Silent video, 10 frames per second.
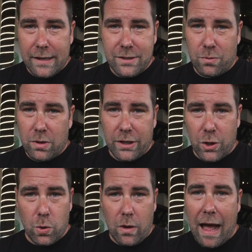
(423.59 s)
It's a really
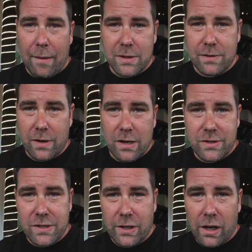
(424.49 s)
cool atmosphere, as
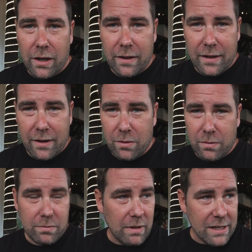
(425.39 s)
you saw. A
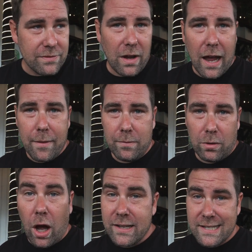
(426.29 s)
uh, nice vibe,
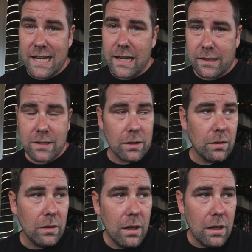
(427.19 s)
a lot of seating. So
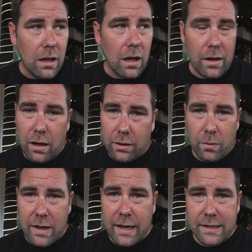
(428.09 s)
uh, on
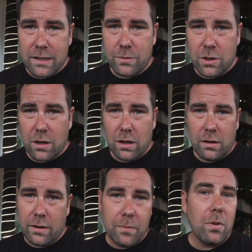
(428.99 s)
the weekends, I'm sure
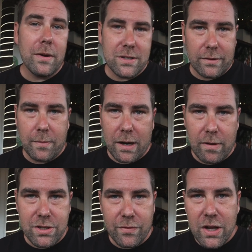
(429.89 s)
you probably still have to make a
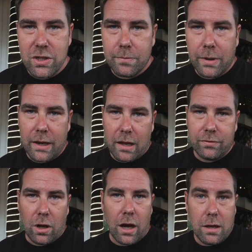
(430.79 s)
reservation, but
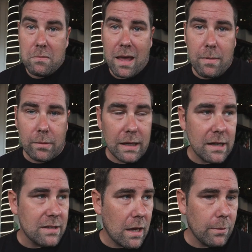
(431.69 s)
if not, you may be able to
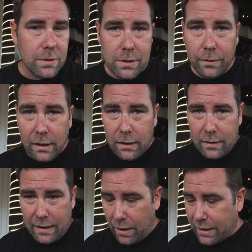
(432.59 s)
get a table. So
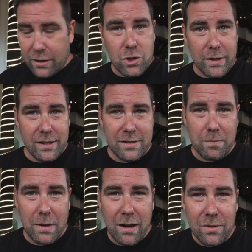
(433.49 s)
yeah, we're gonna enjoy
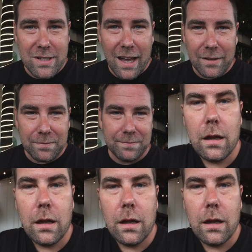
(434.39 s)
some beer outside.